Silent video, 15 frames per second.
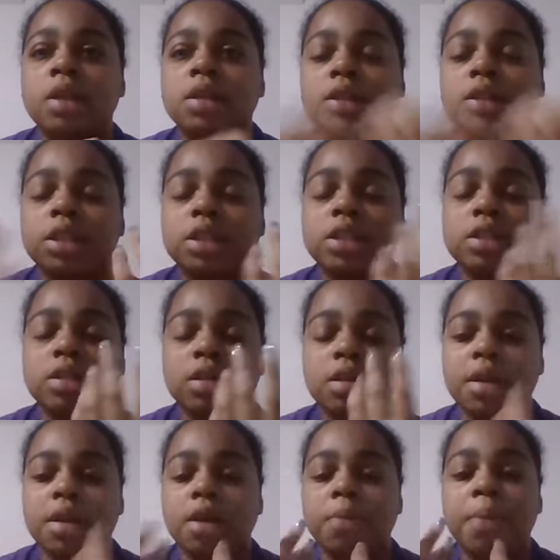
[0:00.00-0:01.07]
just
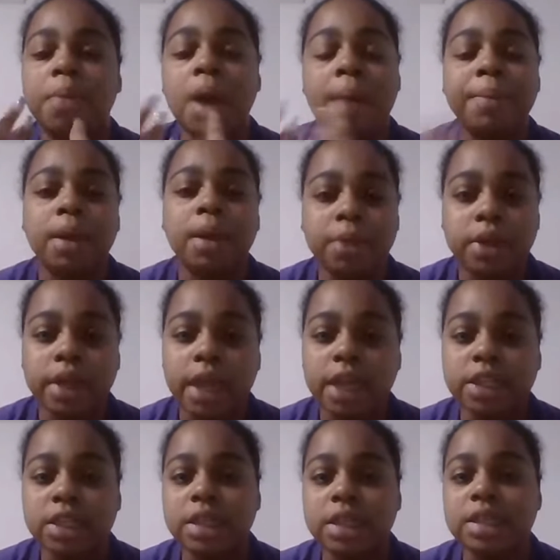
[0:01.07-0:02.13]
proper
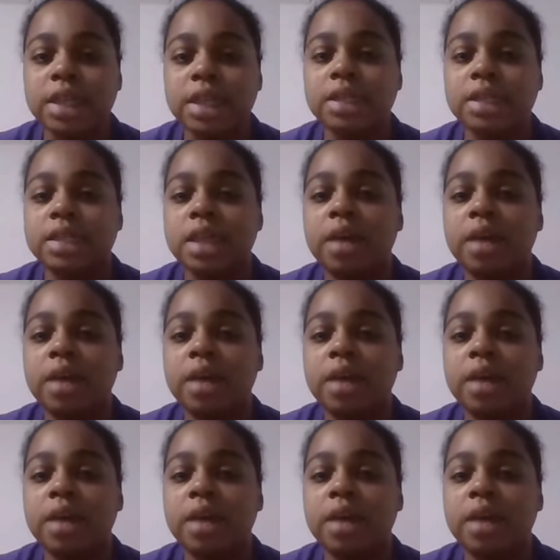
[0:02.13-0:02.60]
communication in the sense